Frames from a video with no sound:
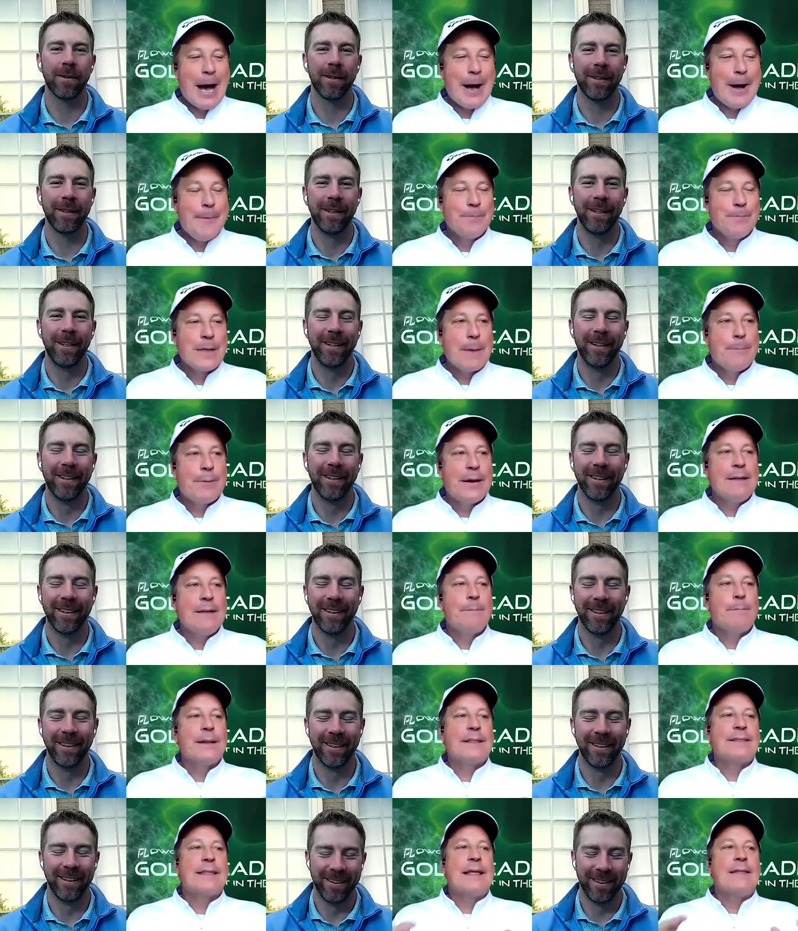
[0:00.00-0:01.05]
Speaker 1: Um,
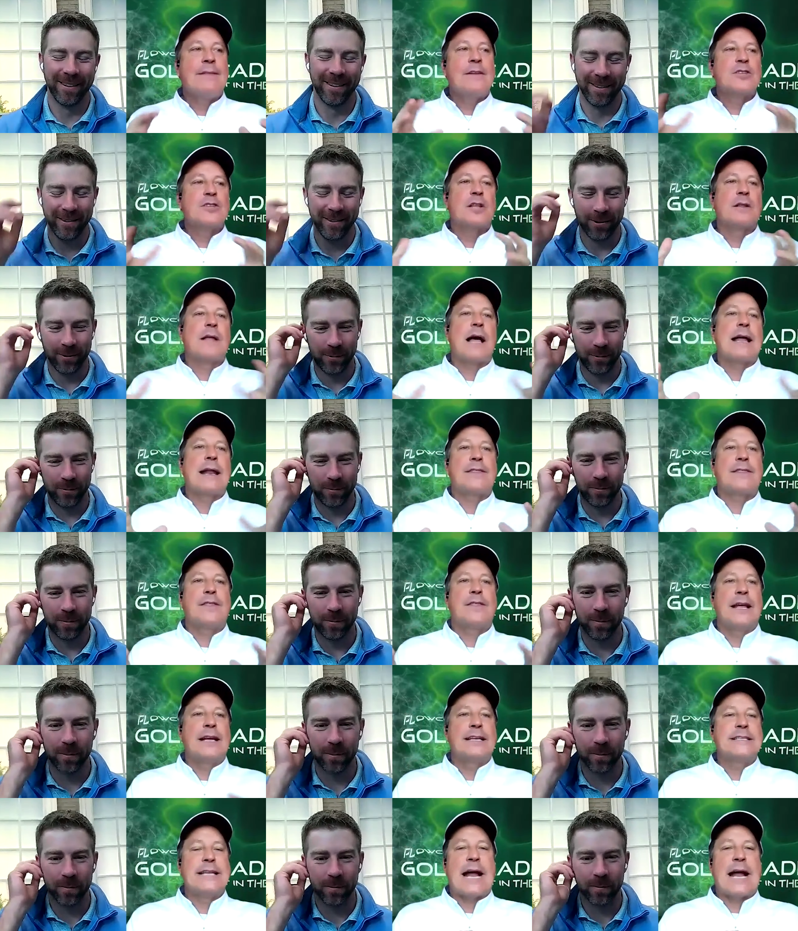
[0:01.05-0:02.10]
but but then there's a lot of
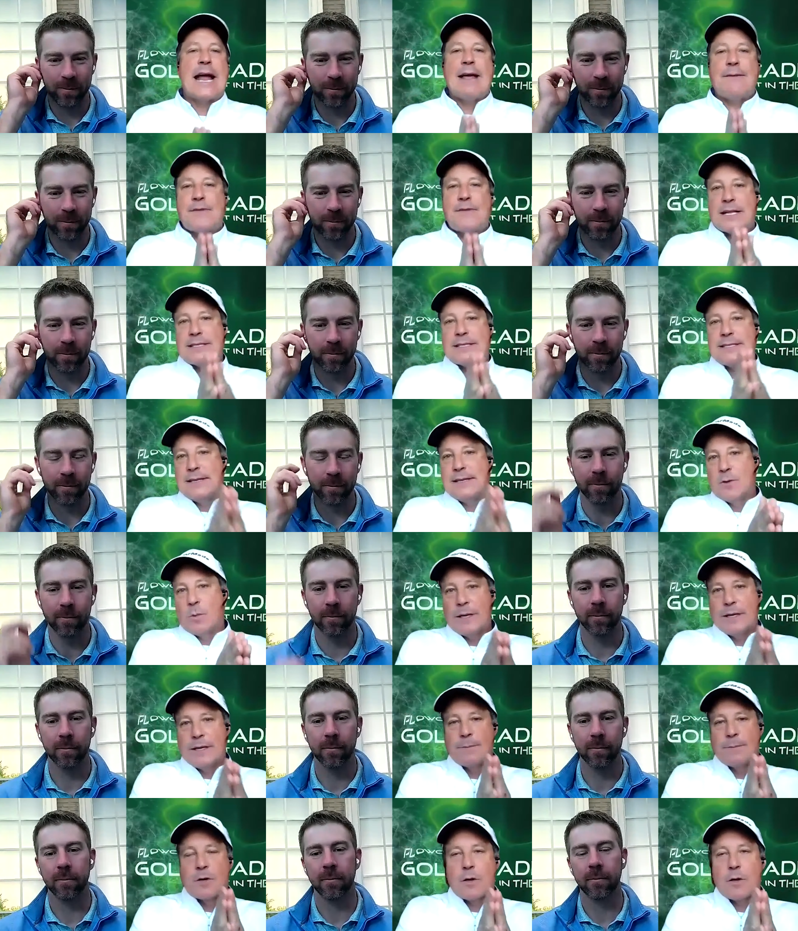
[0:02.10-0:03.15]
things, and I have not seen
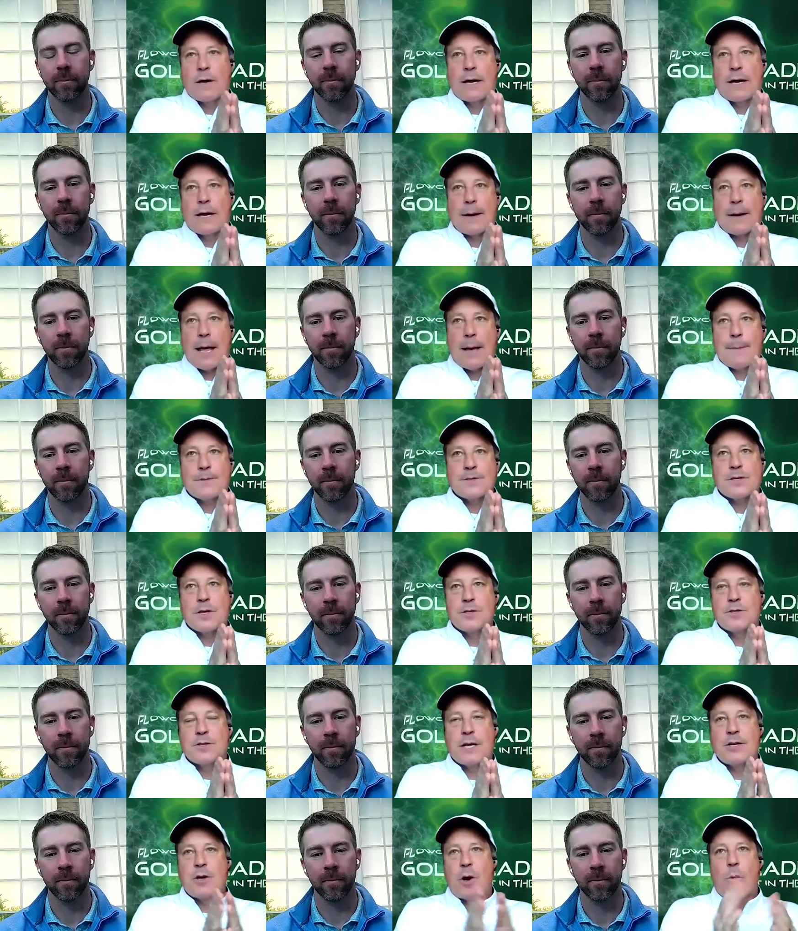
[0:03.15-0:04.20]
the Wyndham Clark
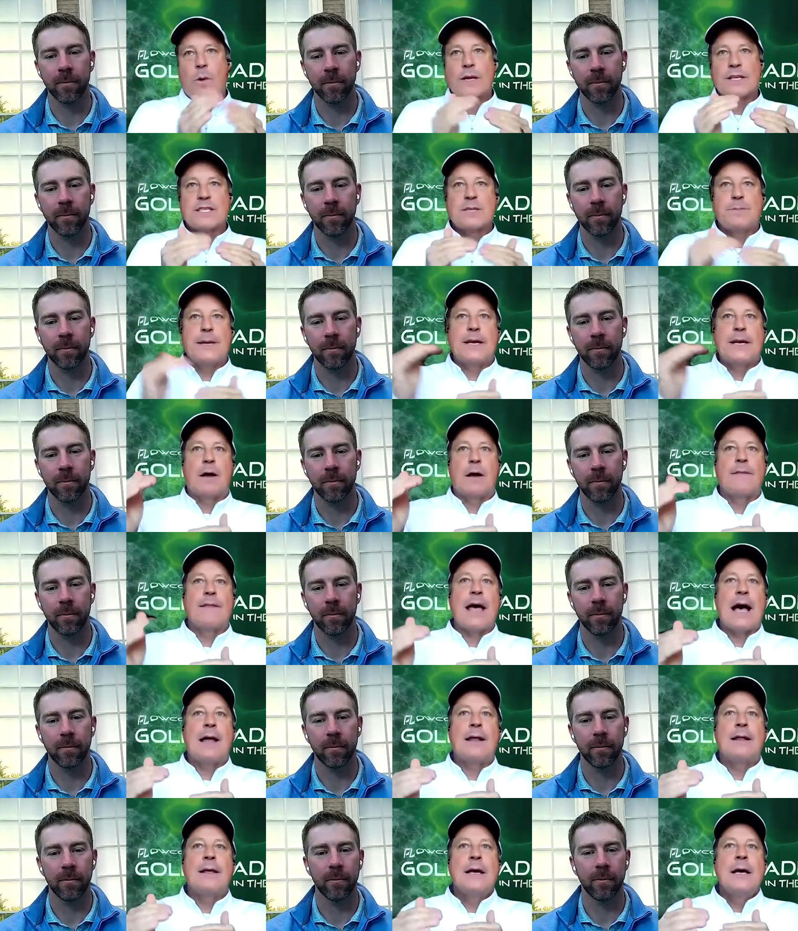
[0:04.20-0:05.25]
episode, so I don't want to speak on
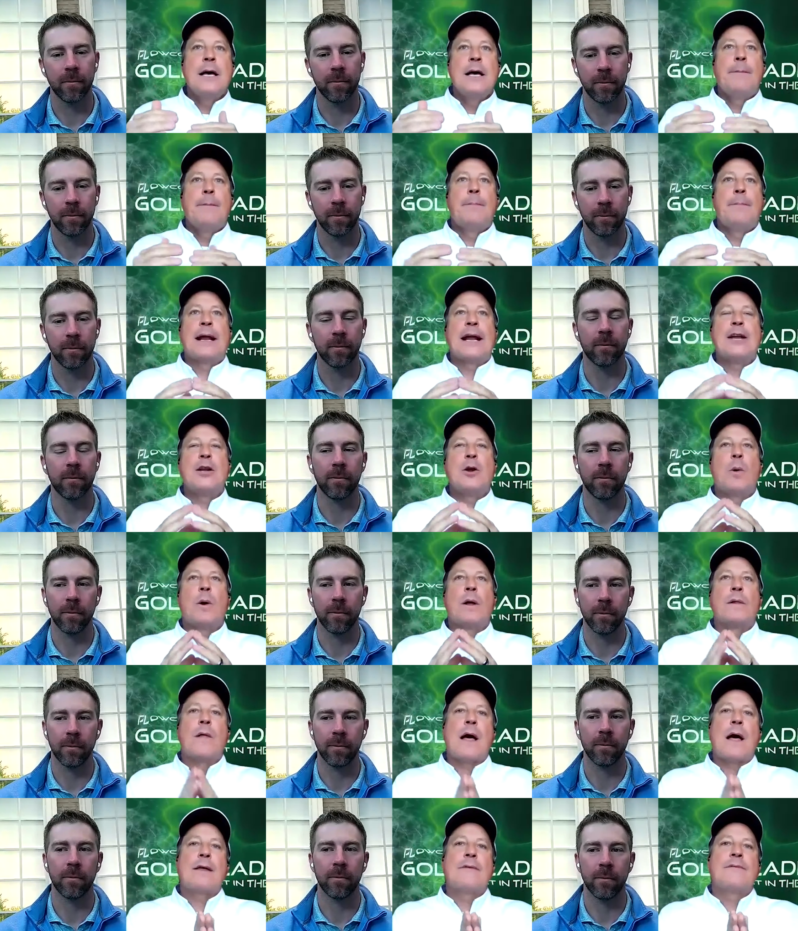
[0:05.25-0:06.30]
that. But I
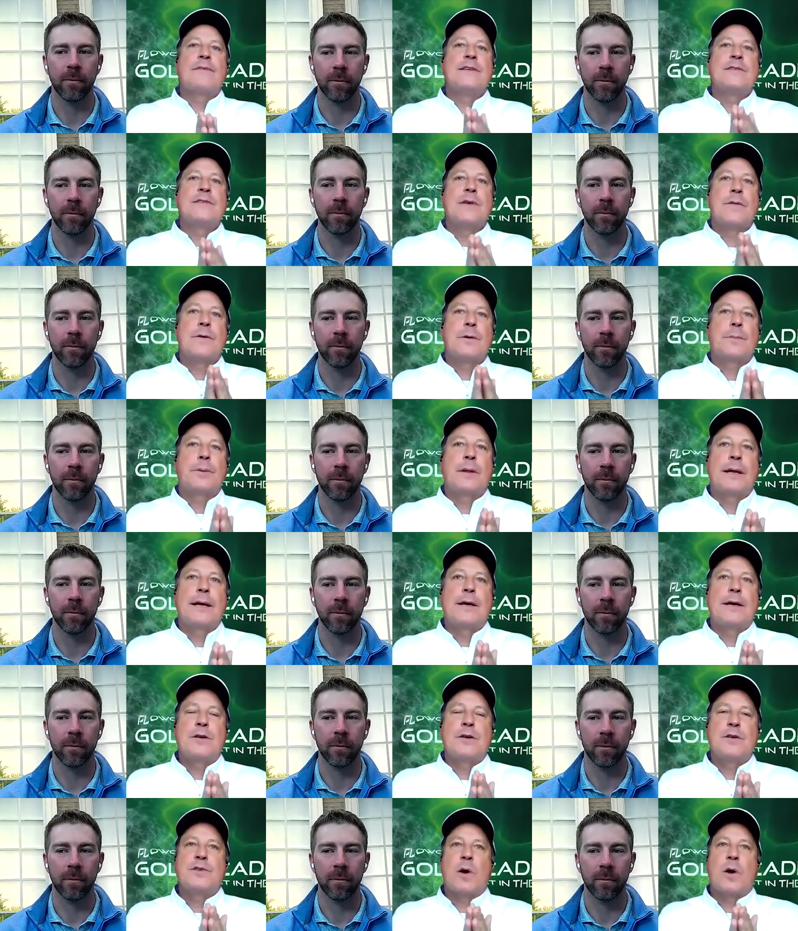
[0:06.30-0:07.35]
know a lot of these other
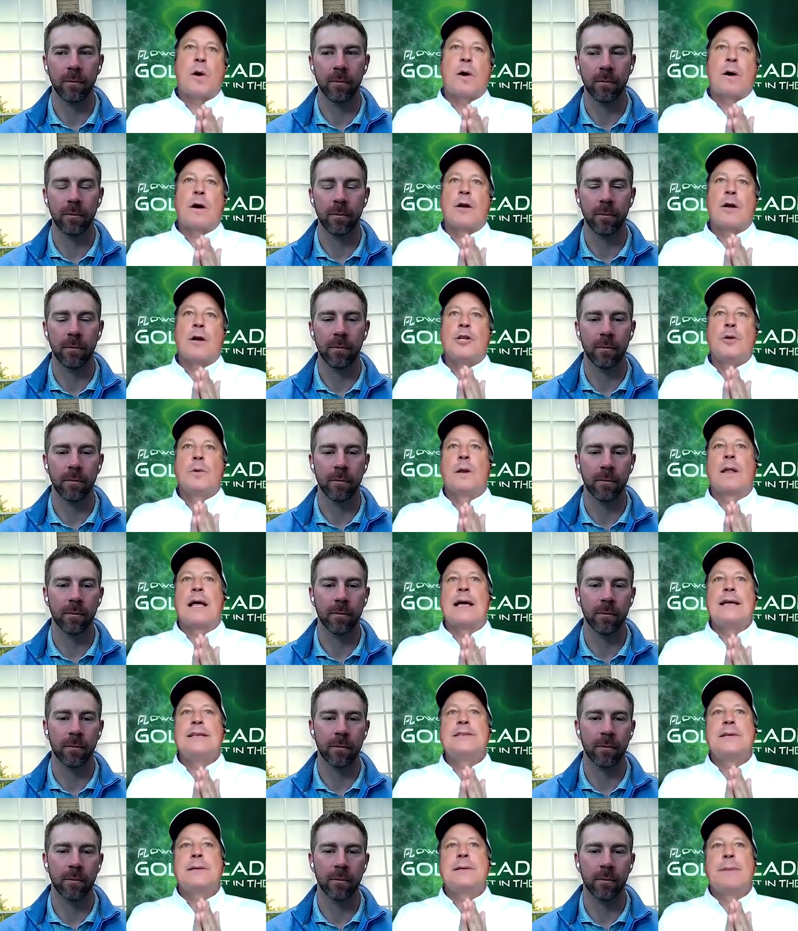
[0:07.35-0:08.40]
players are
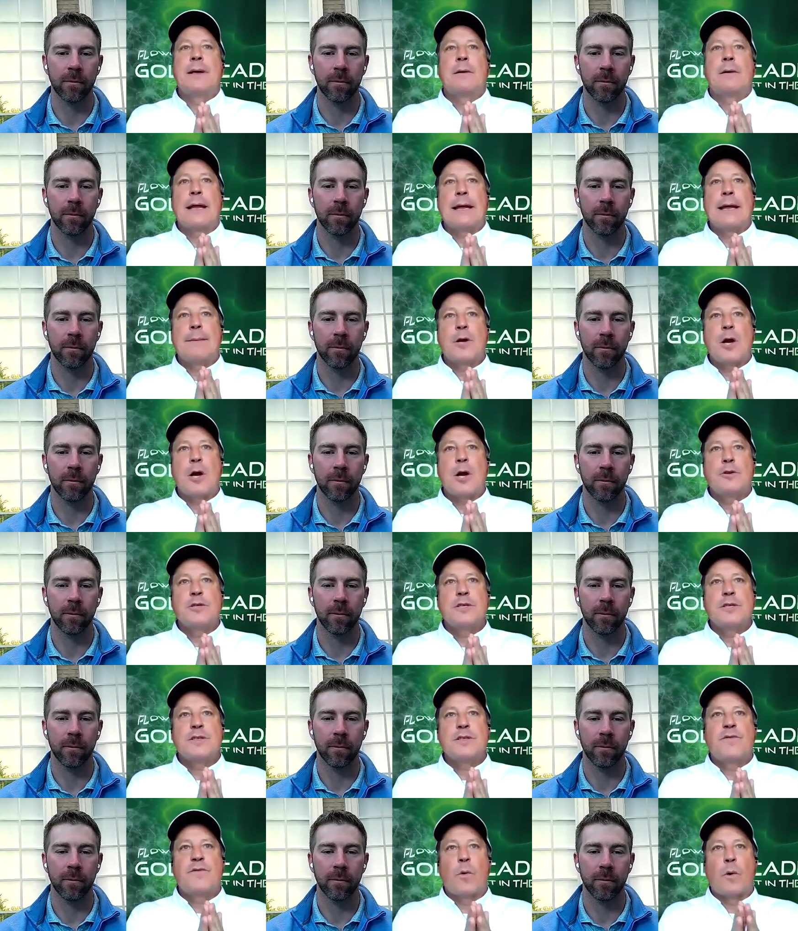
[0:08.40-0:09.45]
utilizing mental game
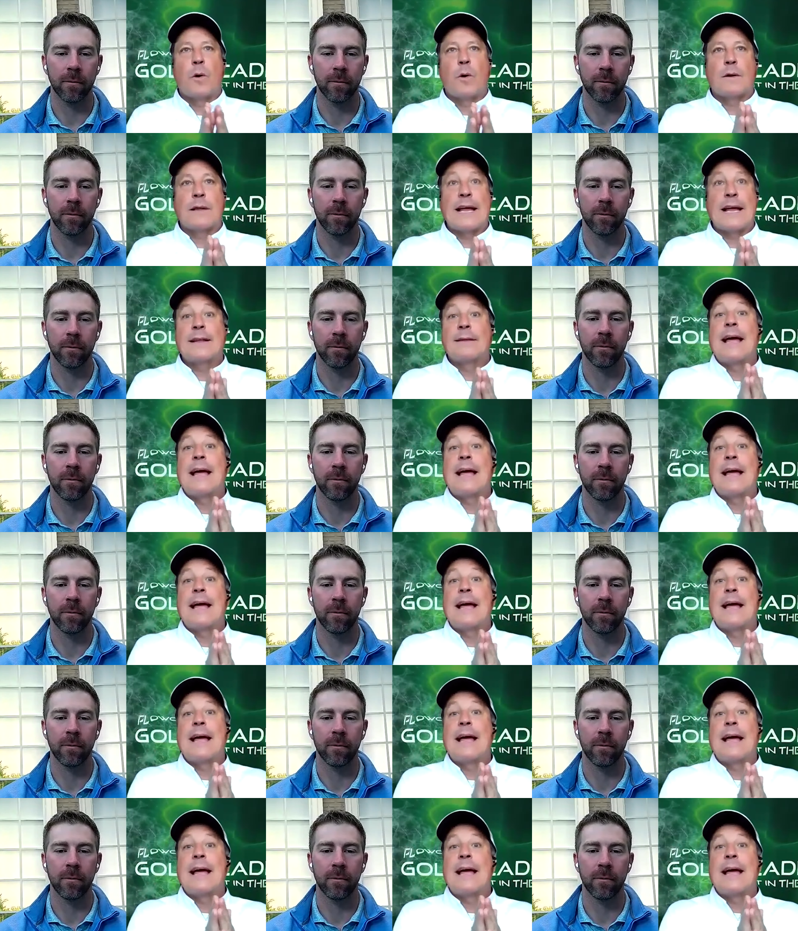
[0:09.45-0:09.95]
coaches for like